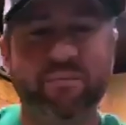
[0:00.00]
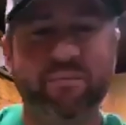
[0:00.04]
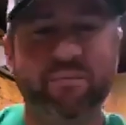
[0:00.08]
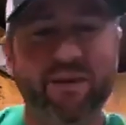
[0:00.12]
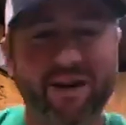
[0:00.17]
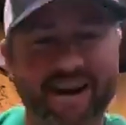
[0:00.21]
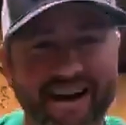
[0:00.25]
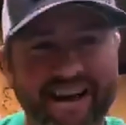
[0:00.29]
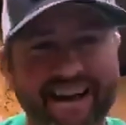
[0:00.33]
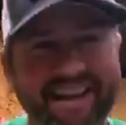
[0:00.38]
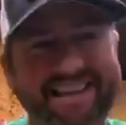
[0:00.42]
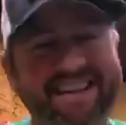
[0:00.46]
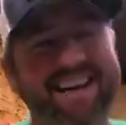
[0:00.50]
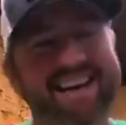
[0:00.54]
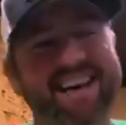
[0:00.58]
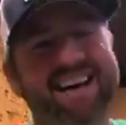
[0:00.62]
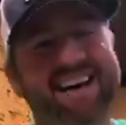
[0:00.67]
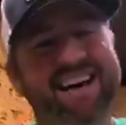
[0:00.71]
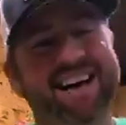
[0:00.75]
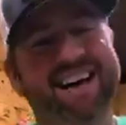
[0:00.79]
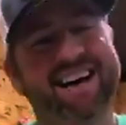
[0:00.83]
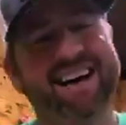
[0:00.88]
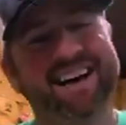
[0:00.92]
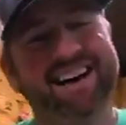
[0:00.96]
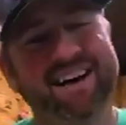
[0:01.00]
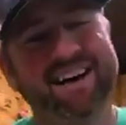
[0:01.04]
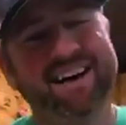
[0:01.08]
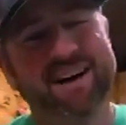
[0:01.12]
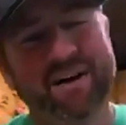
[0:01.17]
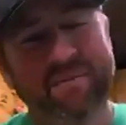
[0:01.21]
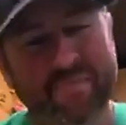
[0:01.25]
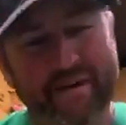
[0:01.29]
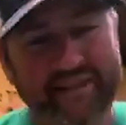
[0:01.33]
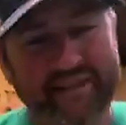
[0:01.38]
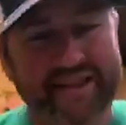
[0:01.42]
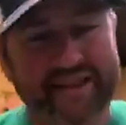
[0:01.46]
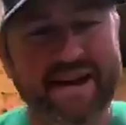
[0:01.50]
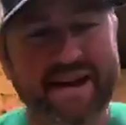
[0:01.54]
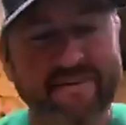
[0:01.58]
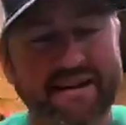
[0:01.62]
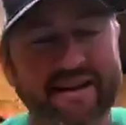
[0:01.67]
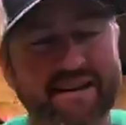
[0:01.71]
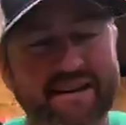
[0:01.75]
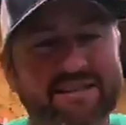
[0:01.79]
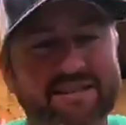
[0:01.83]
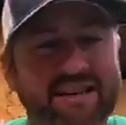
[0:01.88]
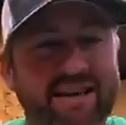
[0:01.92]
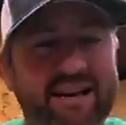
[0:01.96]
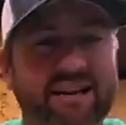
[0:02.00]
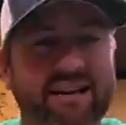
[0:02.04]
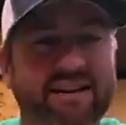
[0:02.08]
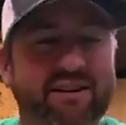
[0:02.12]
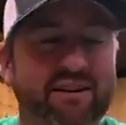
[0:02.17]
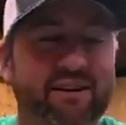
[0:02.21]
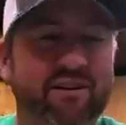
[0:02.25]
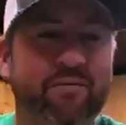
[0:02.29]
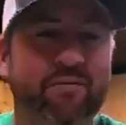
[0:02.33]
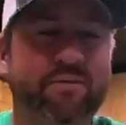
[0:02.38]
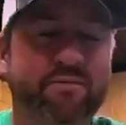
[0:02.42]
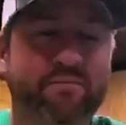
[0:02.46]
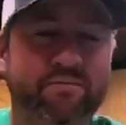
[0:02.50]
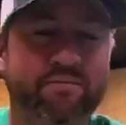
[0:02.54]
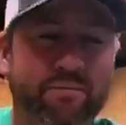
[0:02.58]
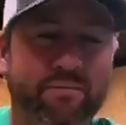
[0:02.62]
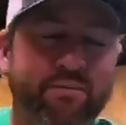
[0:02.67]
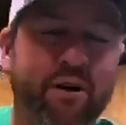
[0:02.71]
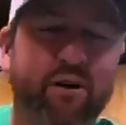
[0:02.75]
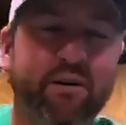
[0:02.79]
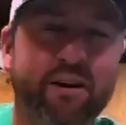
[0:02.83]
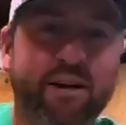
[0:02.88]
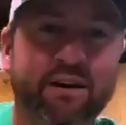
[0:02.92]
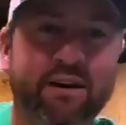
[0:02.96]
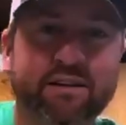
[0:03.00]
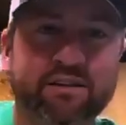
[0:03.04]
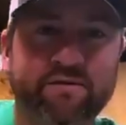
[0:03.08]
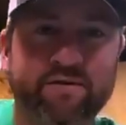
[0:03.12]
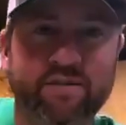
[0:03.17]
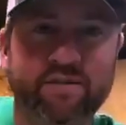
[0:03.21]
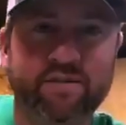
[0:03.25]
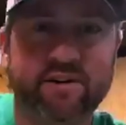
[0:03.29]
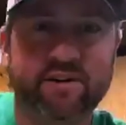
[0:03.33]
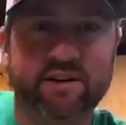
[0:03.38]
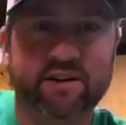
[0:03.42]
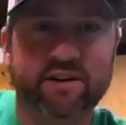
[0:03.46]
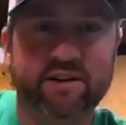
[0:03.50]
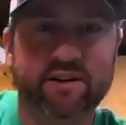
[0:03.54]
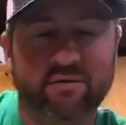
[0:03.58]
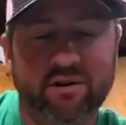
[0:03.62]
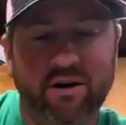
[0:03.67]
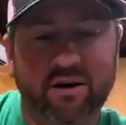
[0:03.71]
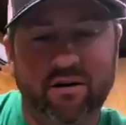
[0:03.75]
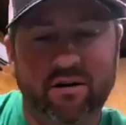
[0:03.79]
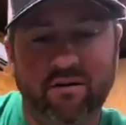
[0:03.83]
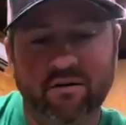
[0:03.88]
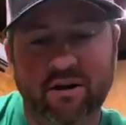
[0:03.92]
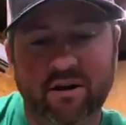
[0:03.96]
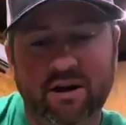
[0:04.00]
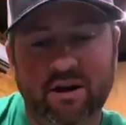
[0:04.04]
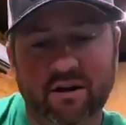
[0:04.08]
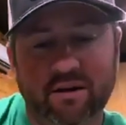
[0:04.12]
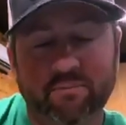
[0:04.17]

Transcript: but uh, but that being said, you know, the, the bulk of his fish were caught.